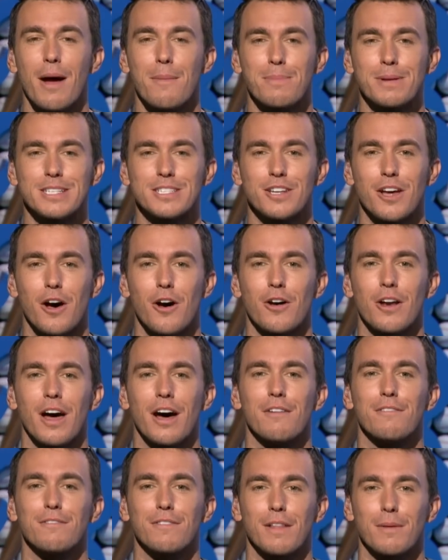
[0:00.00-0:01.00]
episode
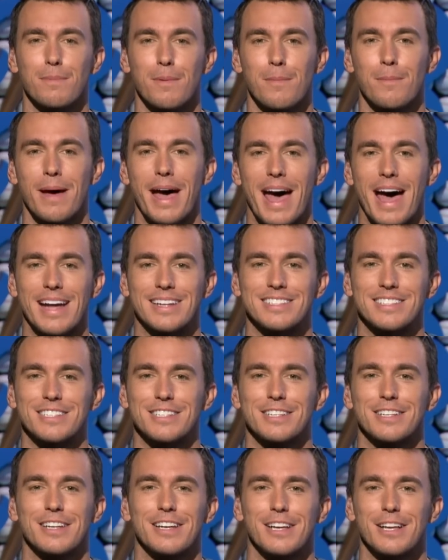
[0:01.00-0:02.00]
of flippin'
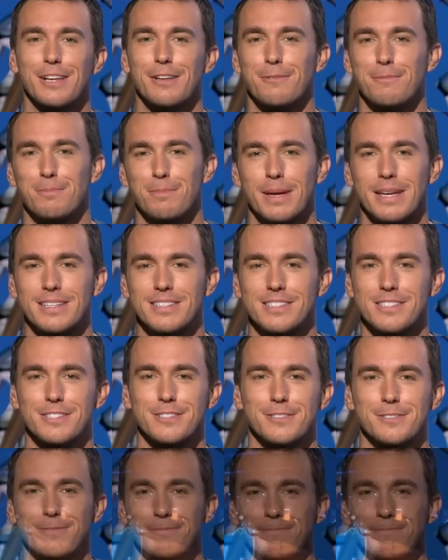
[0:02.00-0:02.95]
bats peace